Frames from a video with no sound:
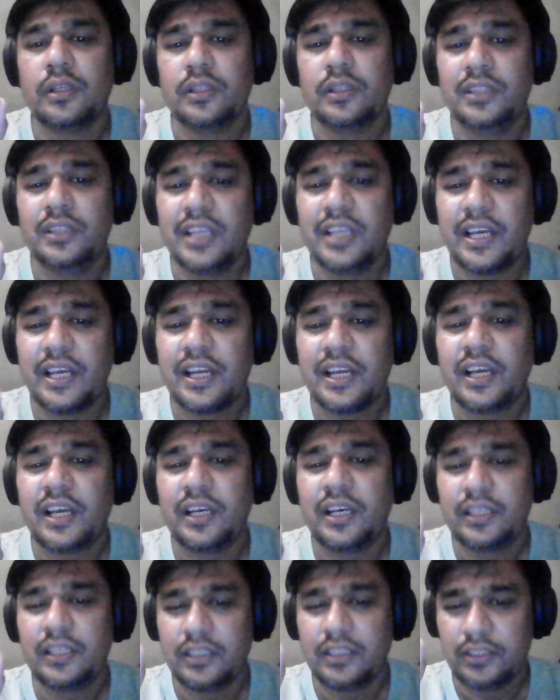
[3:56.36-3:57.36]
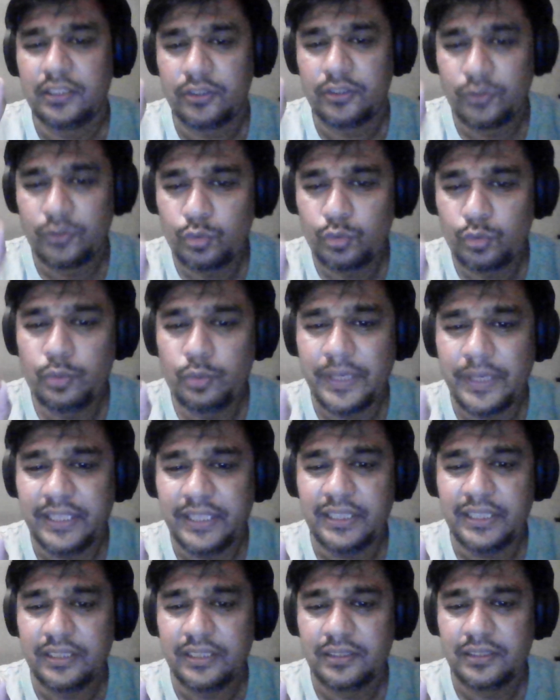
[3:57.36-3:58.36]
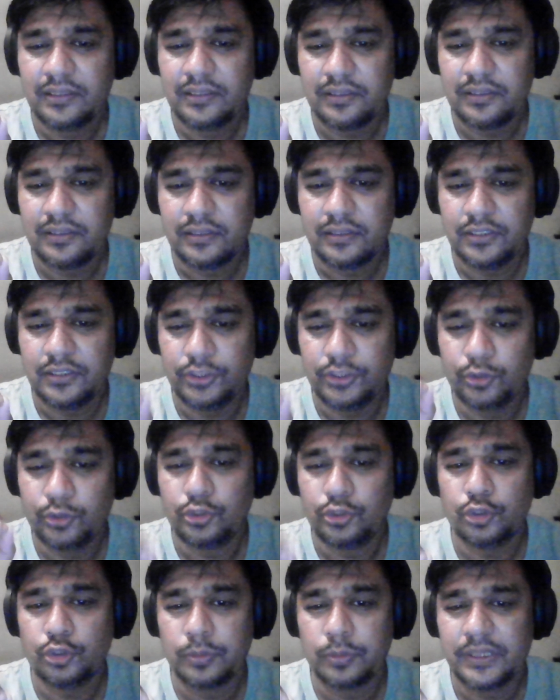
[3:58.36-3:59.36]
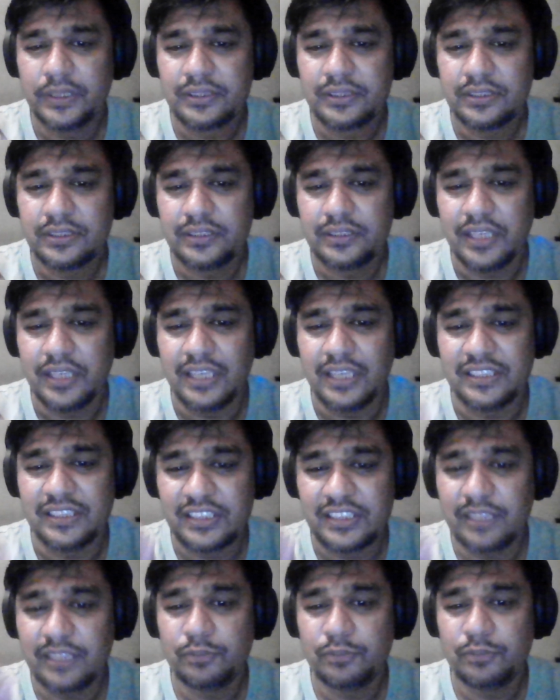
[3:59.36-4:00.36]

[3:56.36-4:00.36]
There are too many YouTubers and some